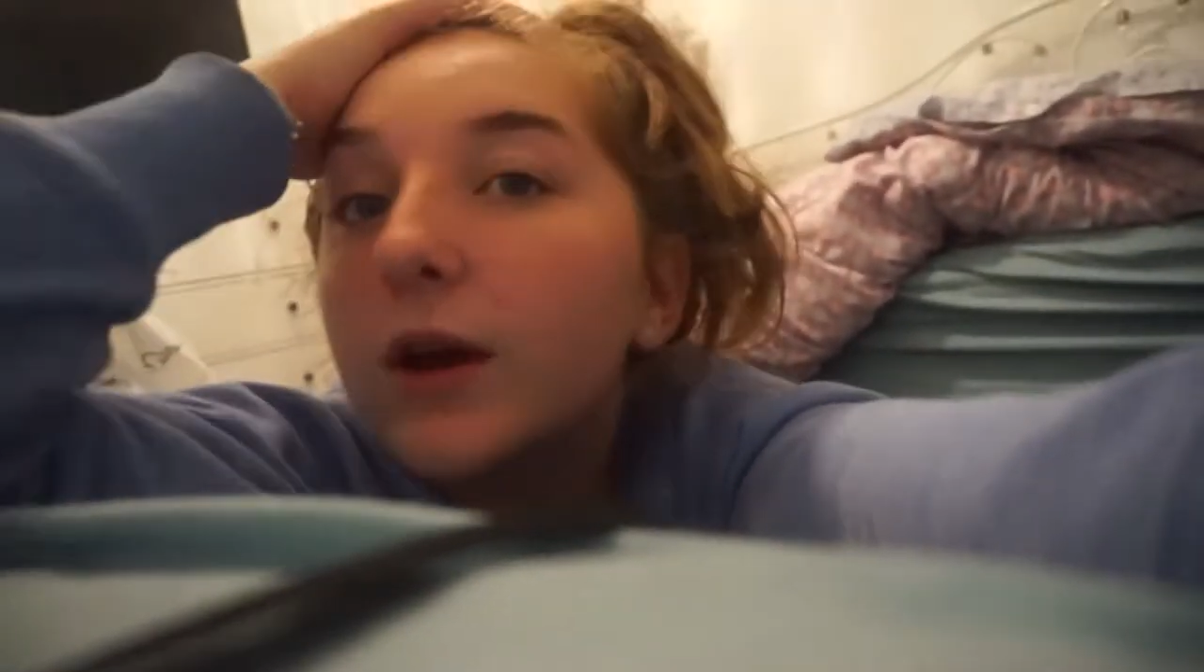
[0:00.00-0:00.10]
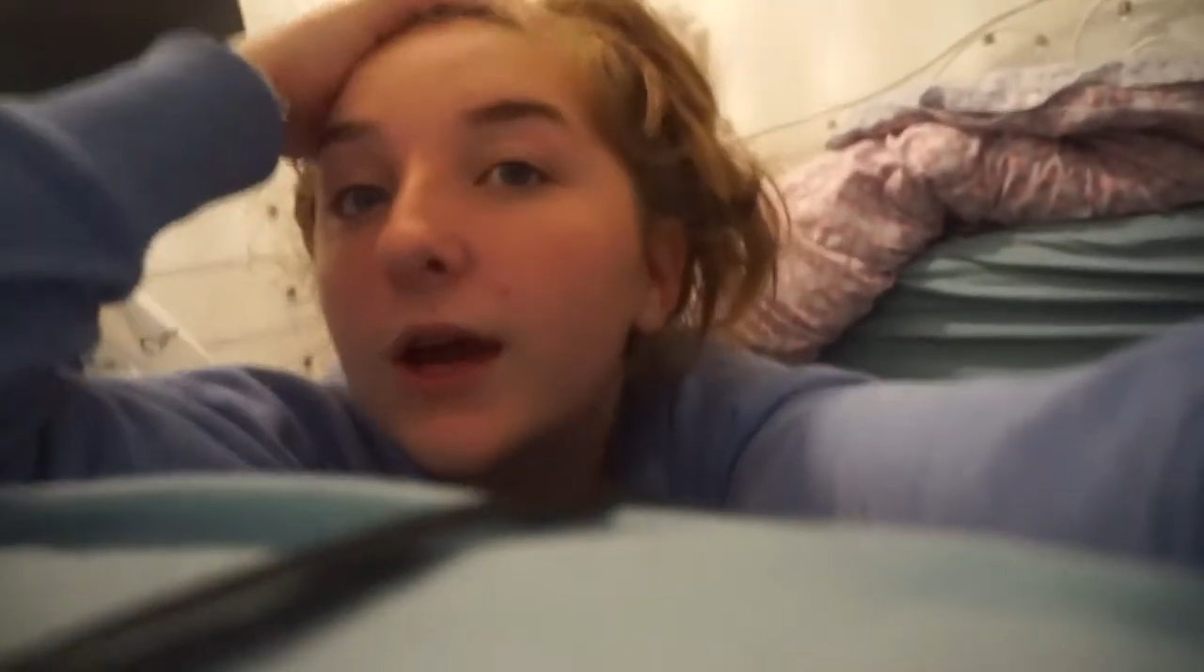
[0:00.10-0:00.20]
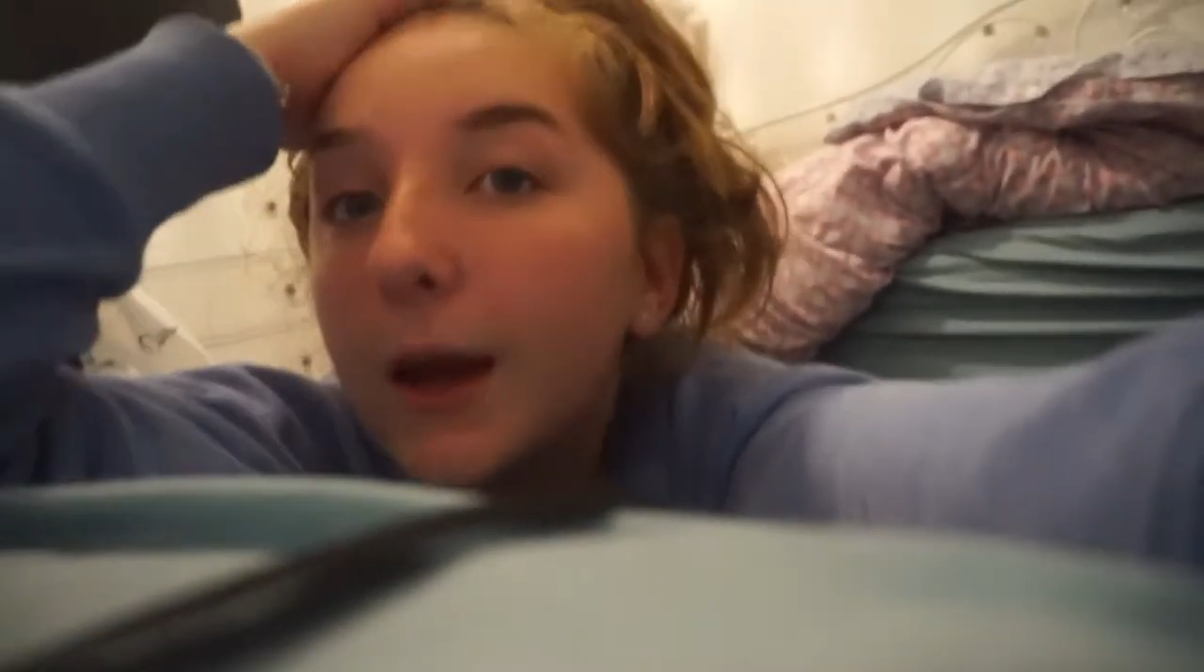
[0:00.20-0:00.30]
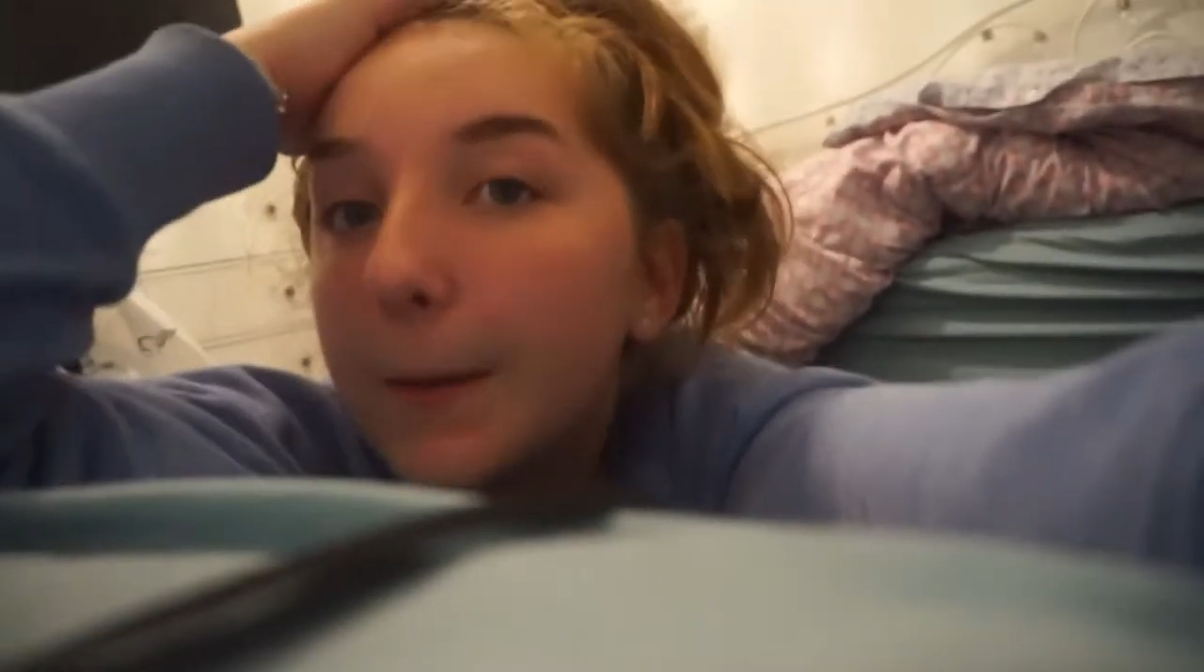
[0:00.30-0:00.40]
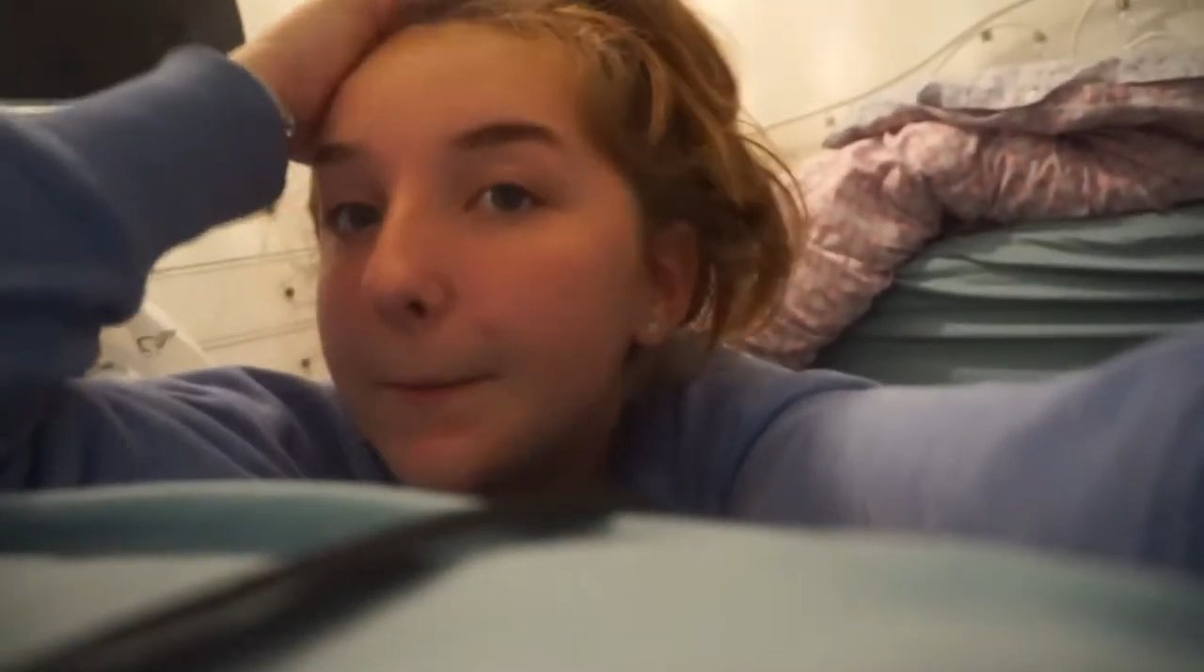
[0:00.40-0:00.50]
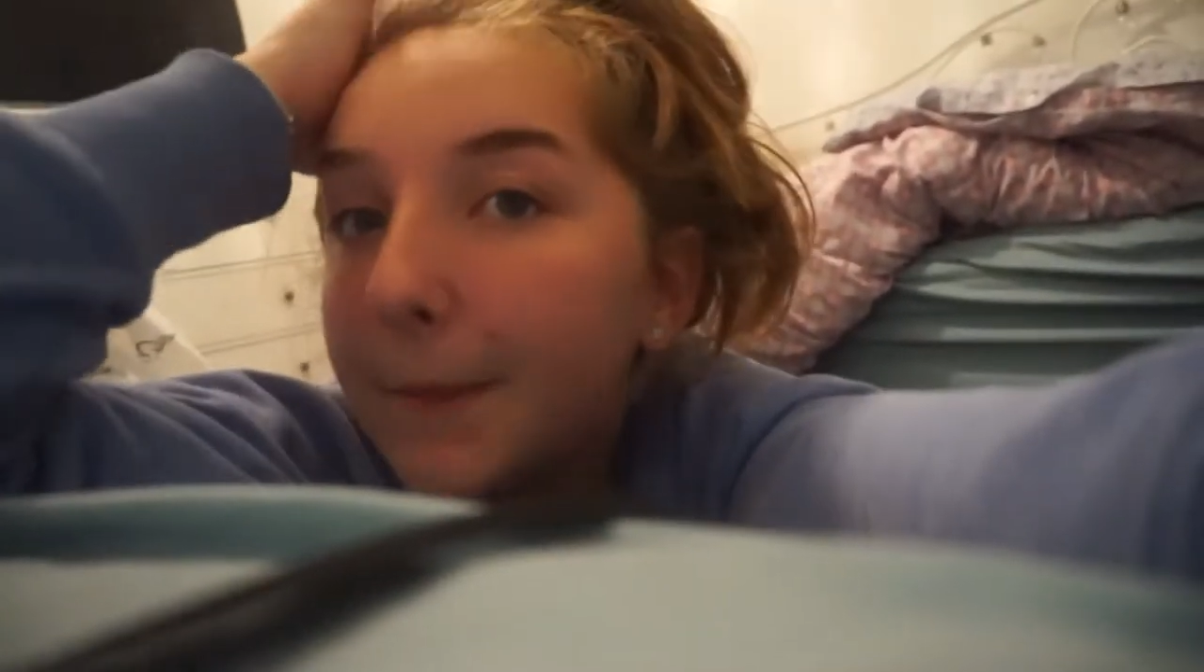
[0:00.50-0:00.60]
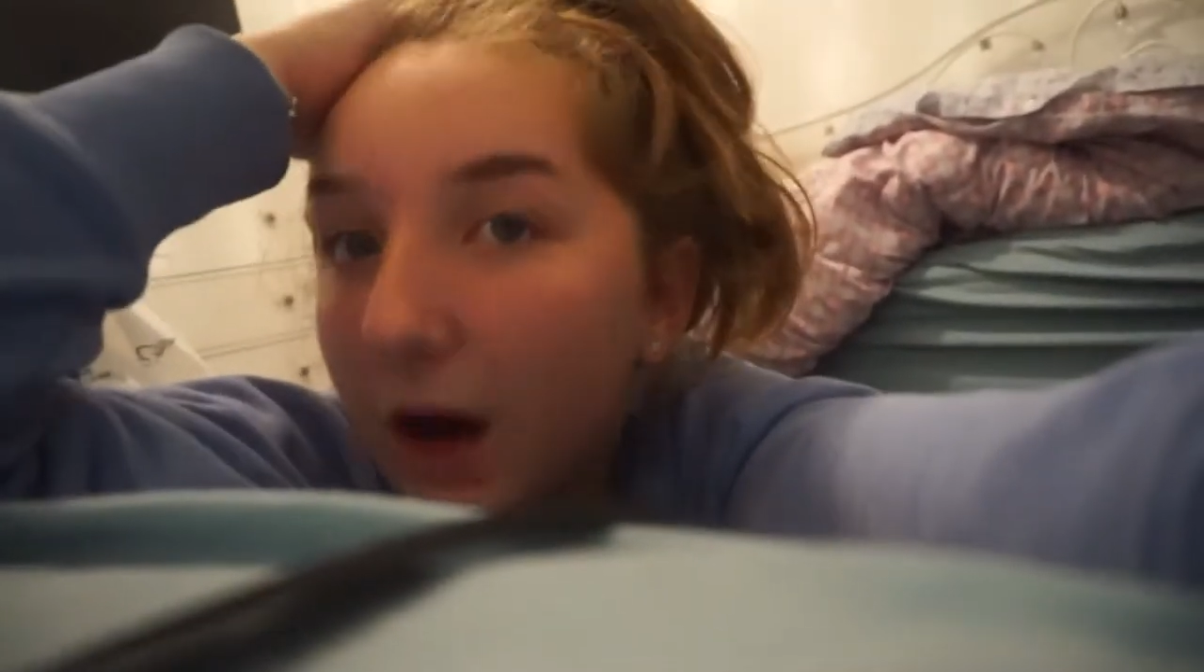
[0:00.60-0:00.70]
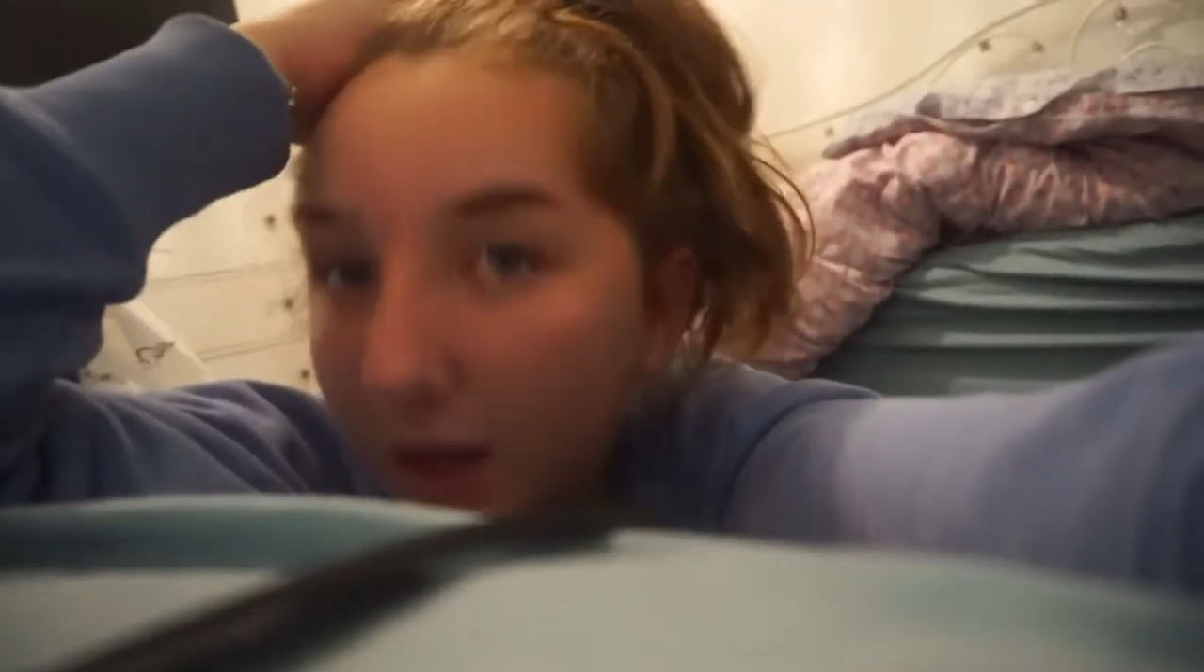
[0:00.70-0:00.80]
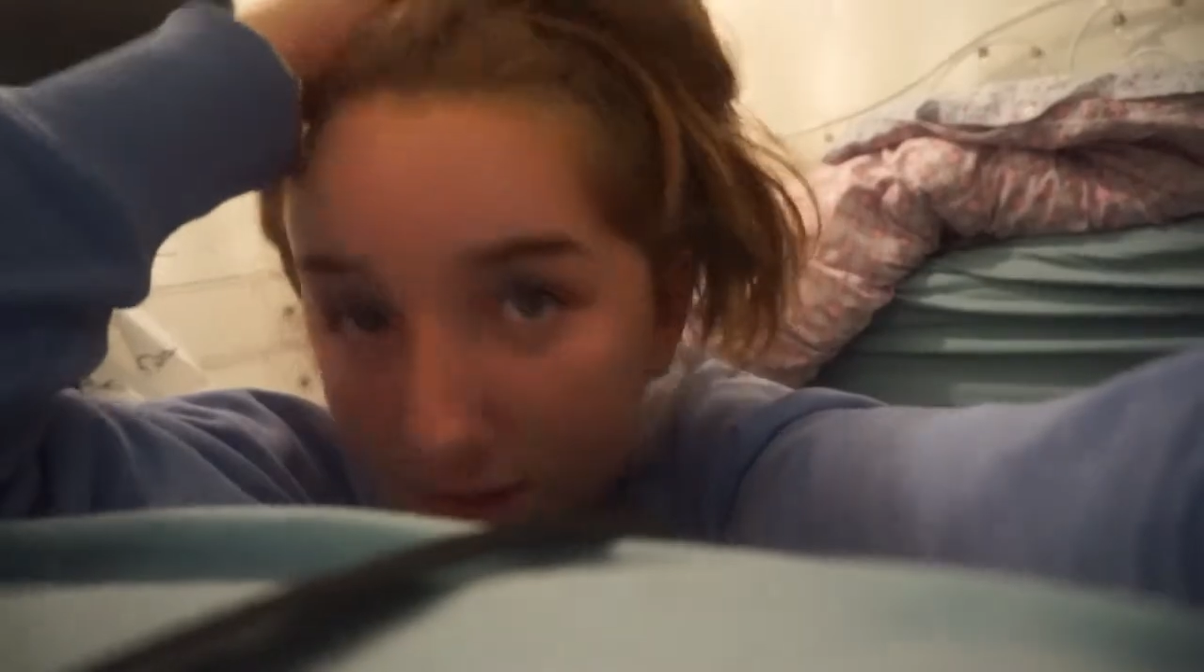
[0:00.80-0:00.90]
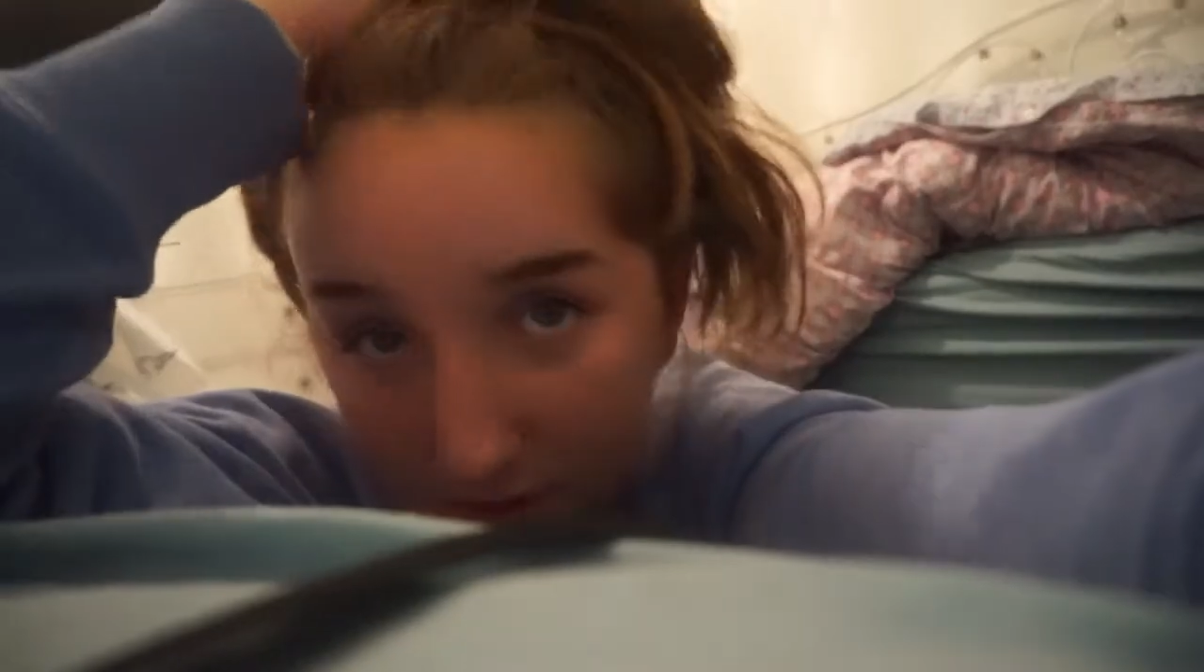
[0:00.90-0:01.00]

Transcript: it, but